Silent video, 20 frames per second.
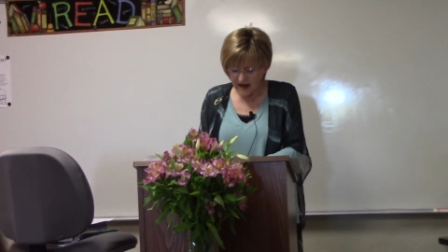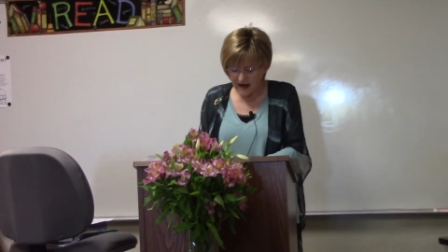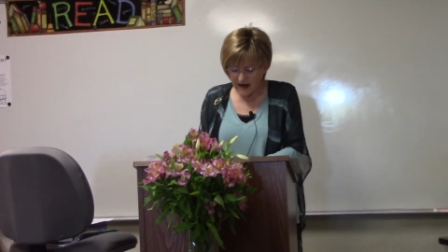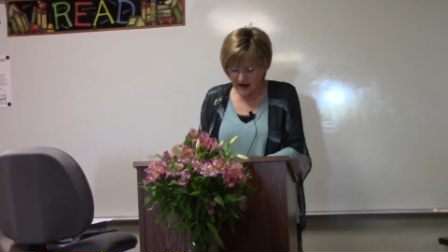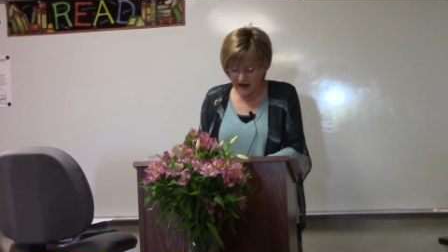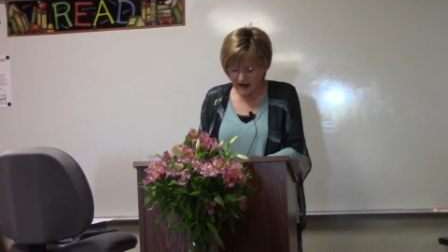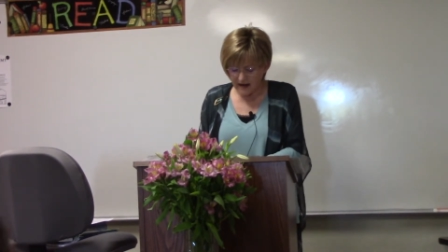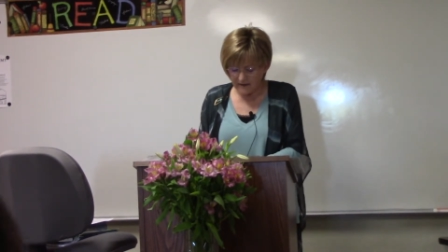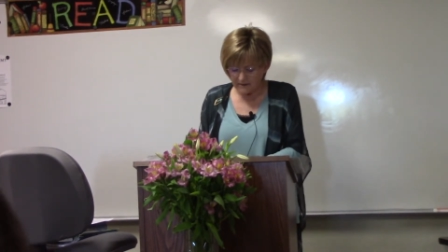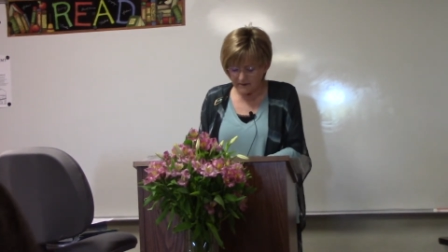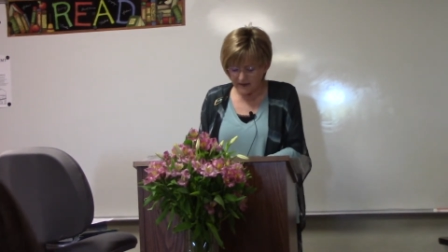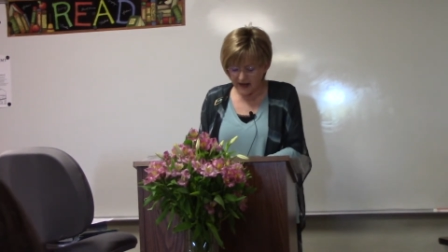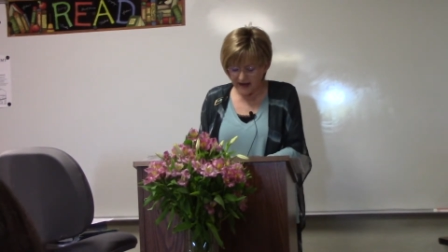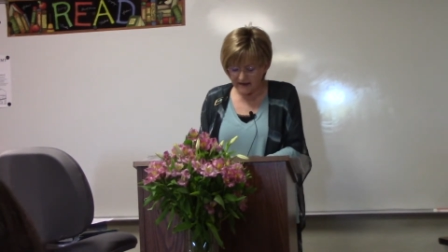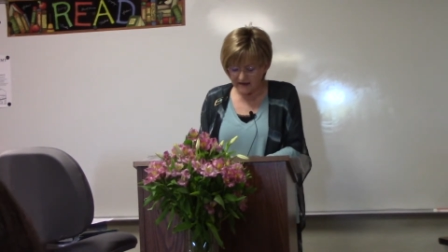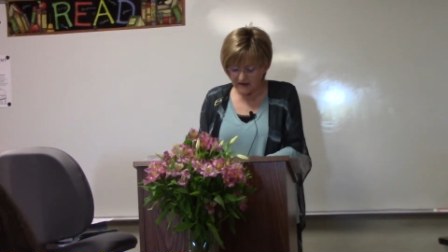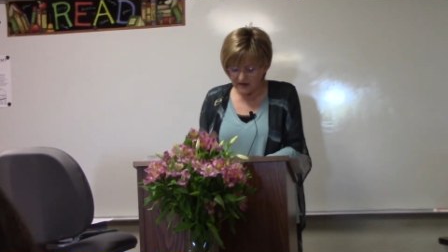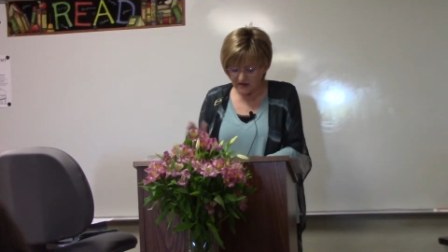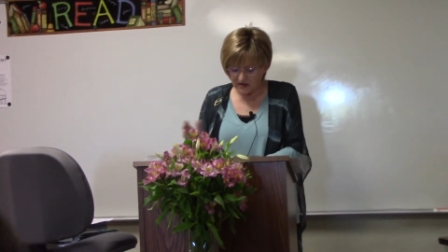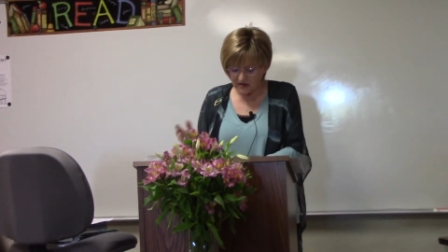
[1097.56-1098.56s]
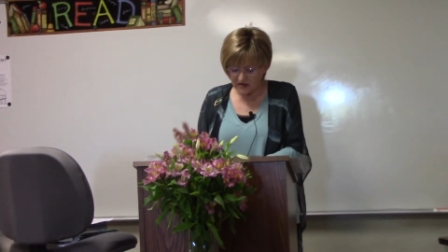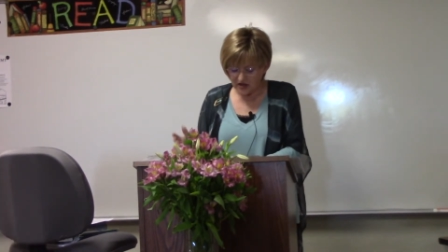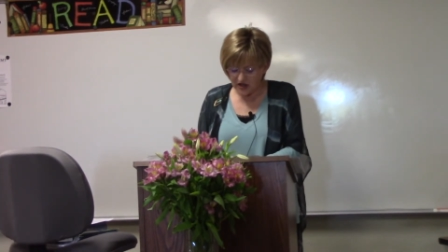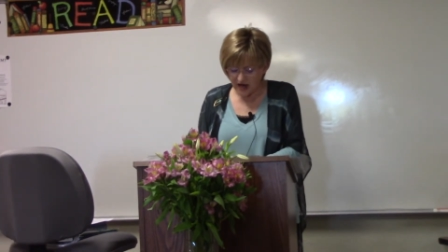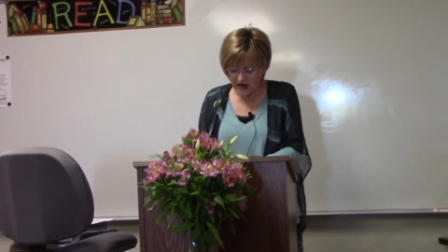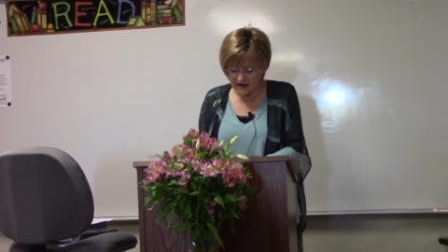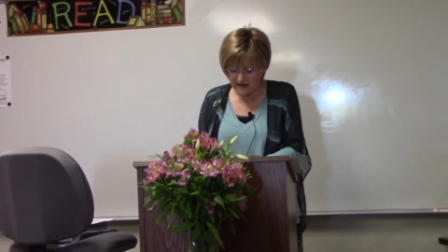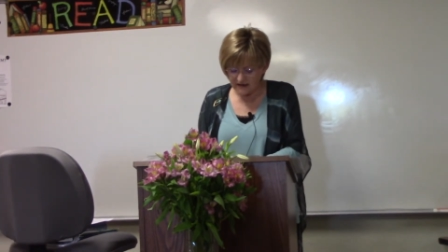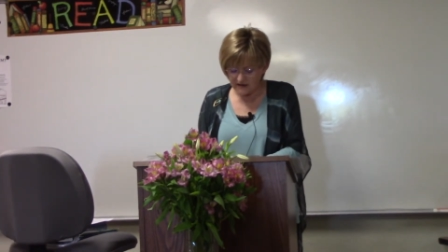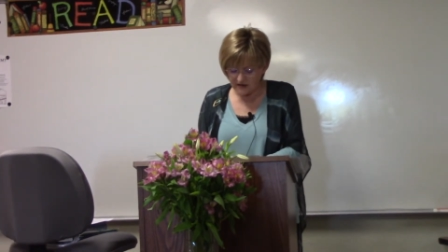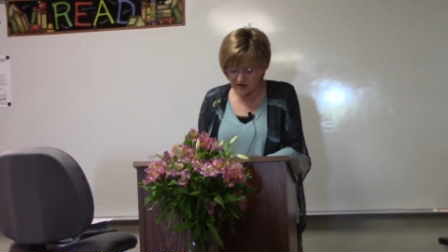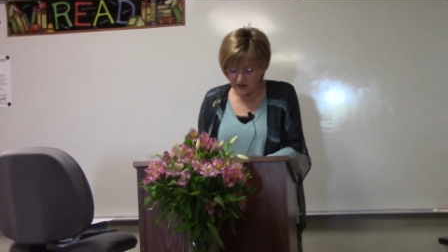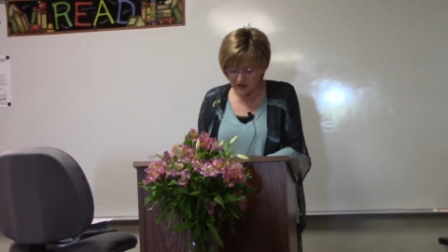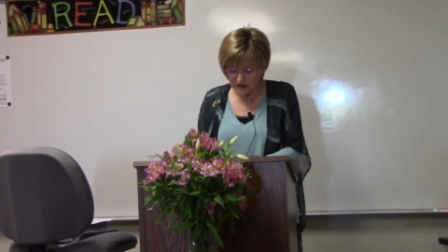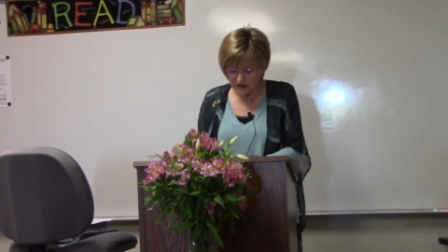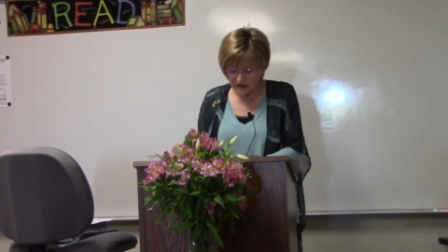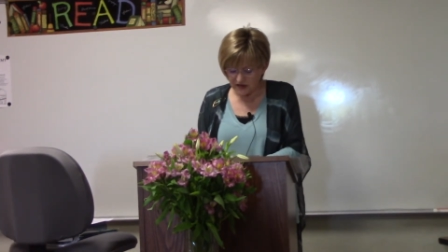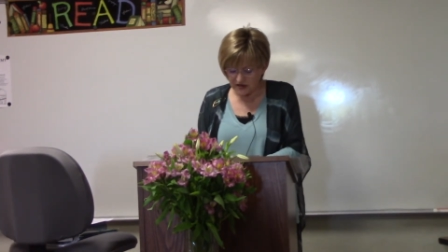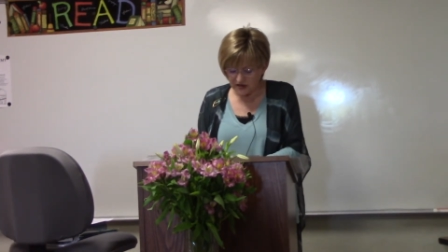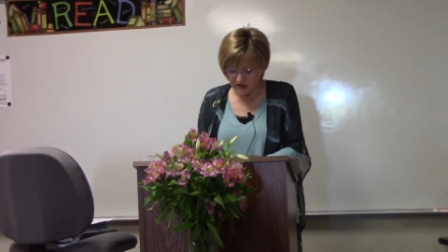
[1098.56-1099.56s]
Um, like the Chinese
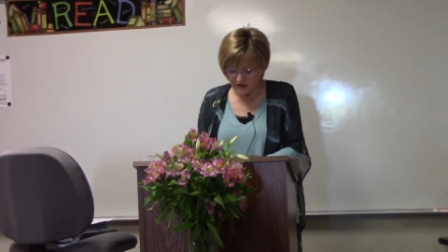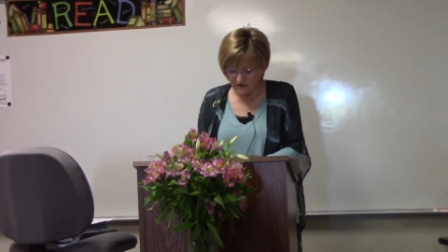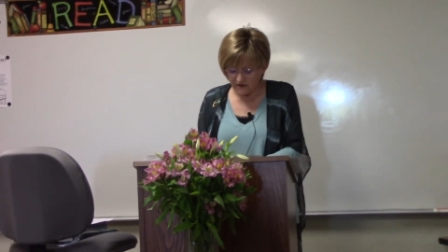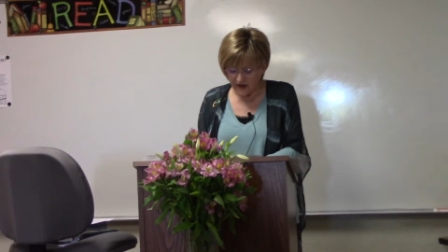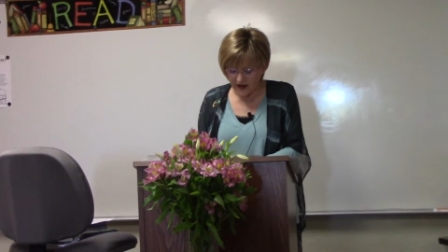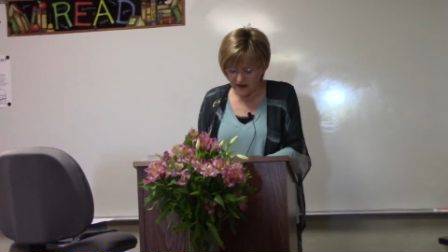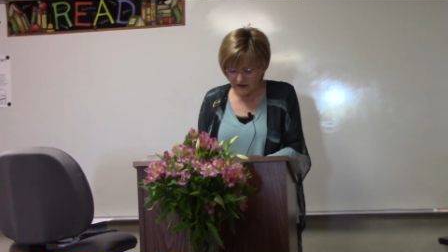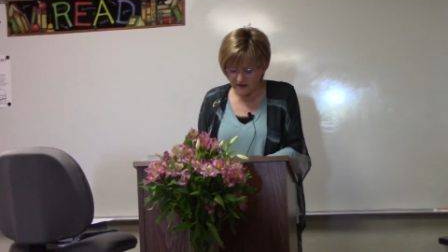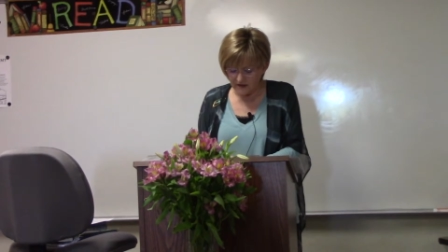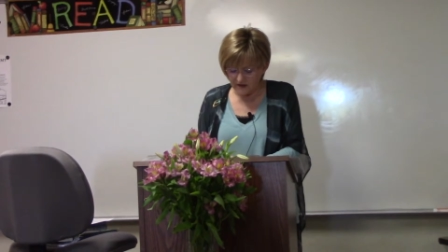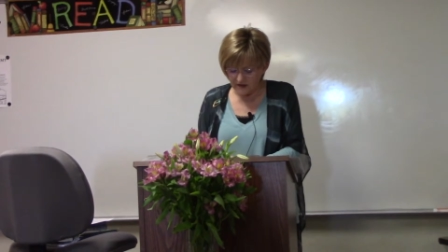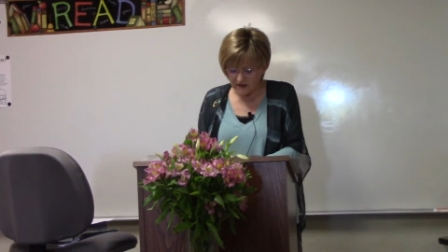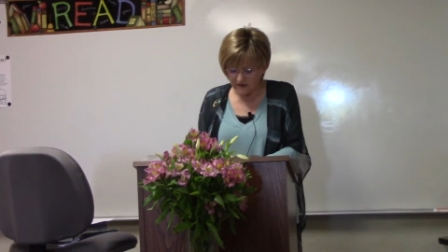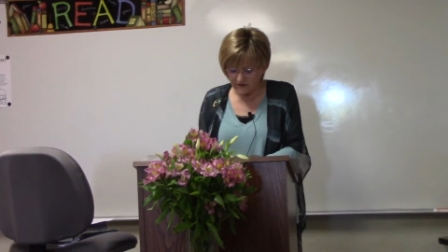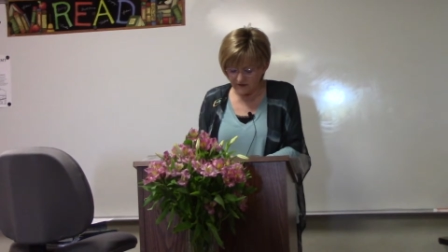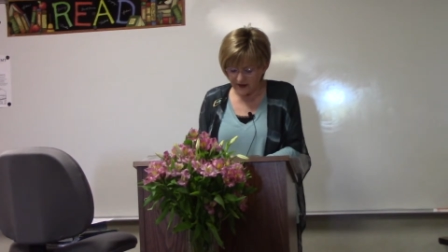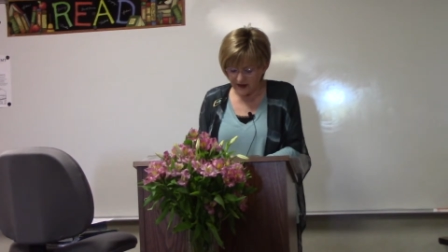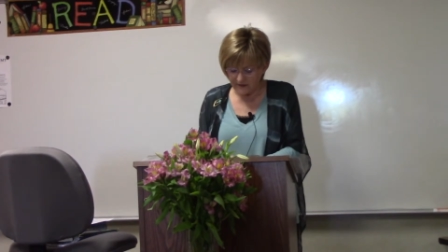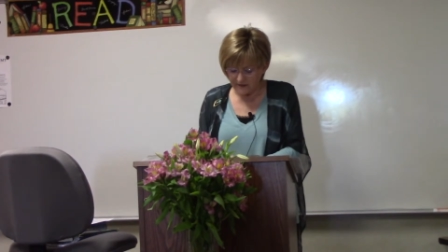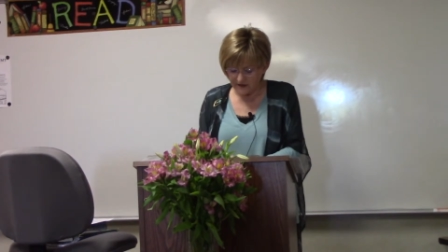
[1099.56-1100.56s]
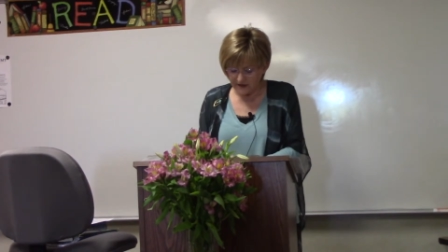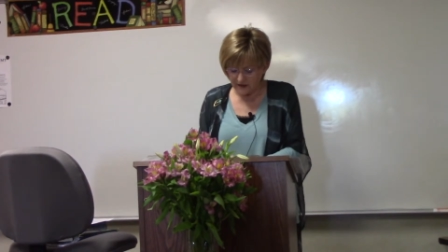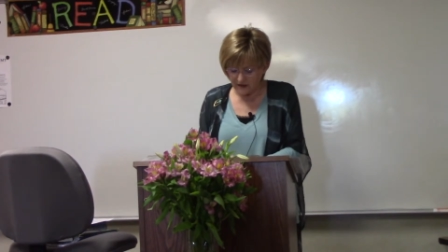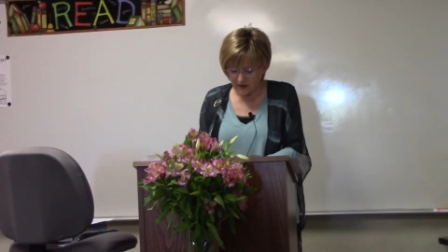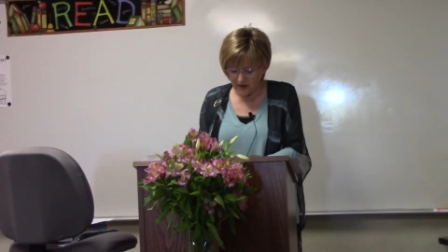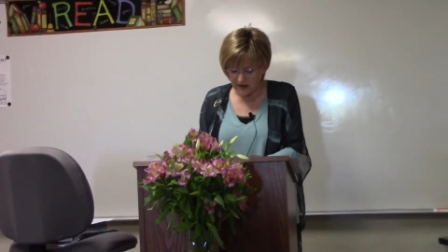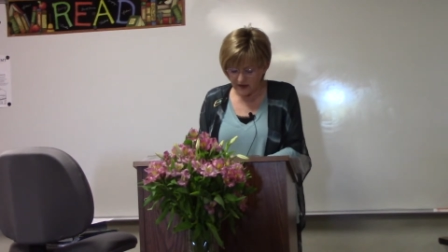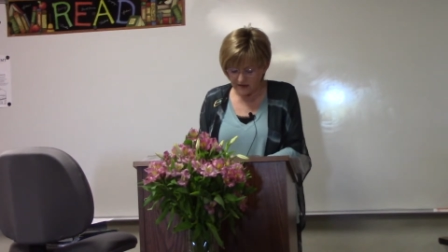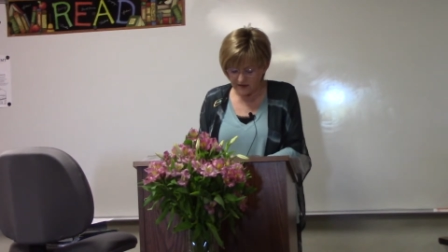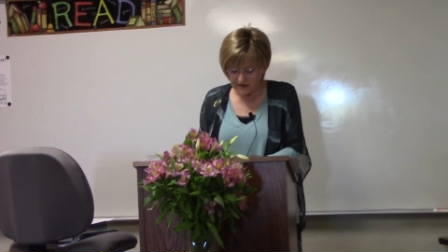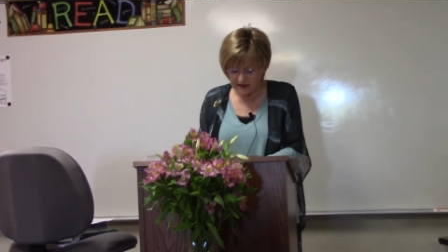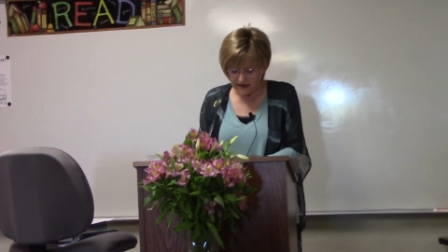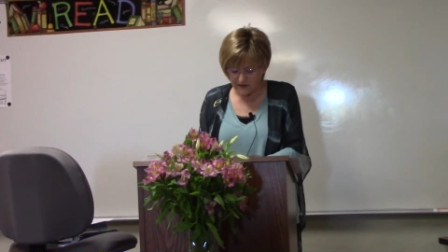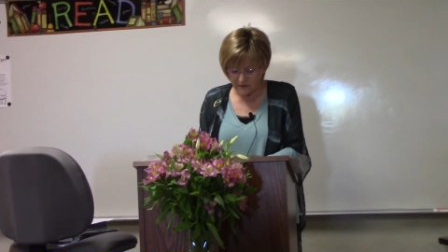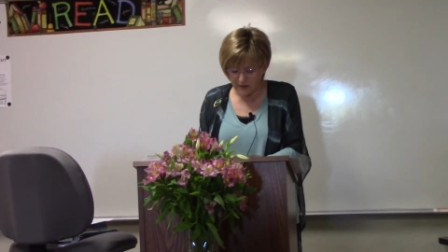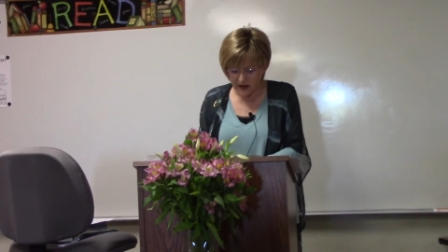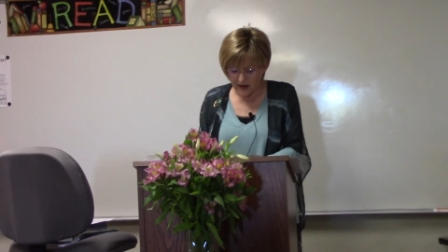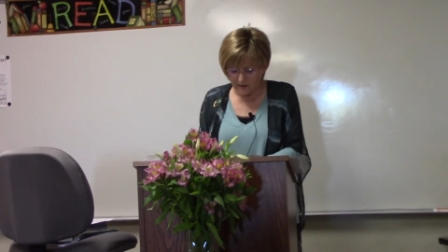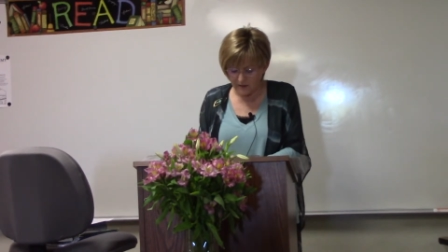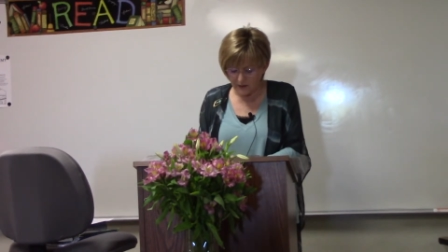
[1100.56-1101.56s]
tradition valued family loyalty,
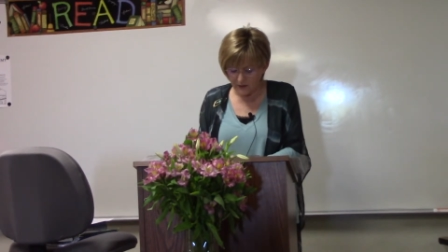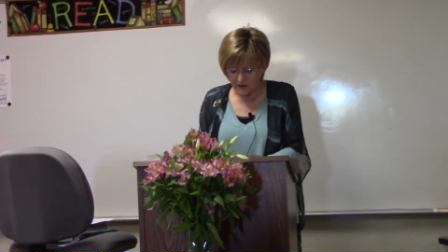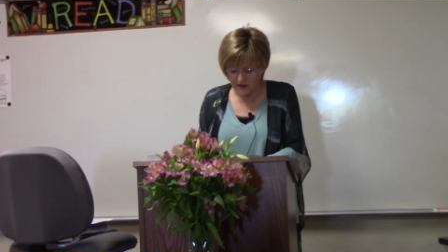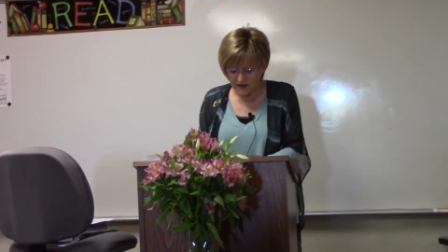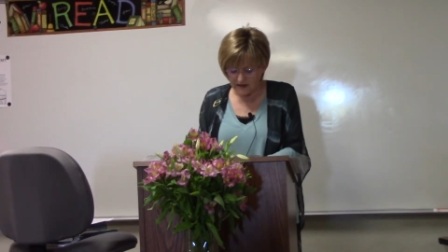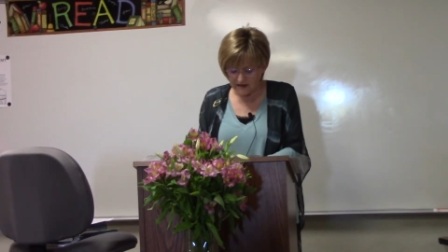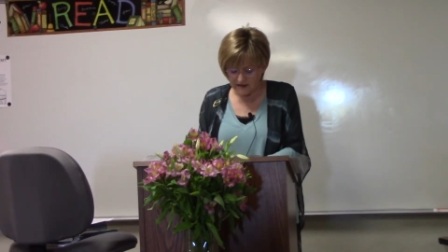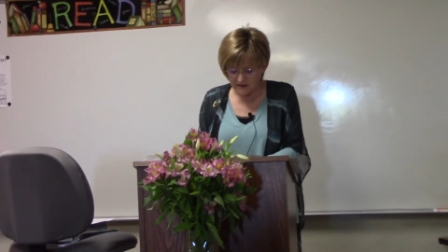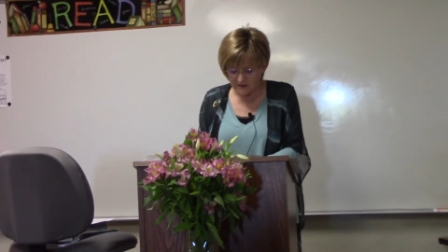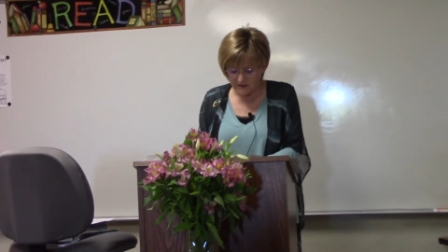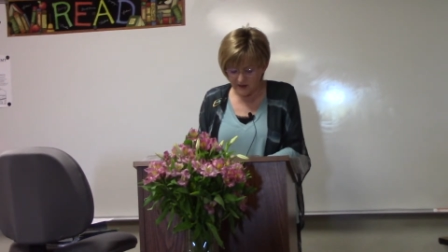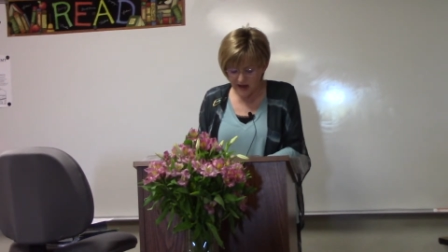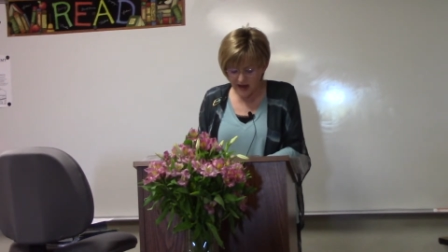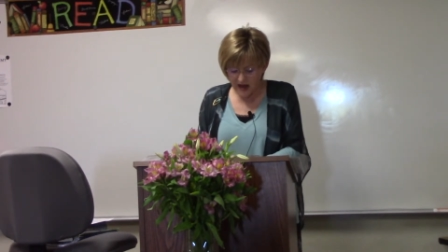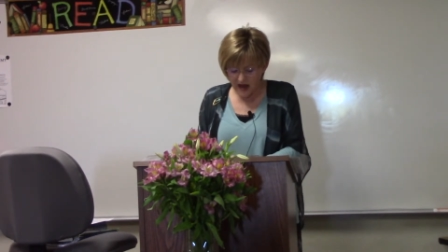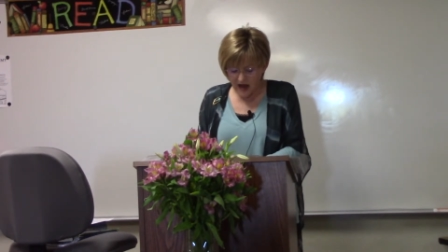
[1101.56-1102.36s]
while Buddhism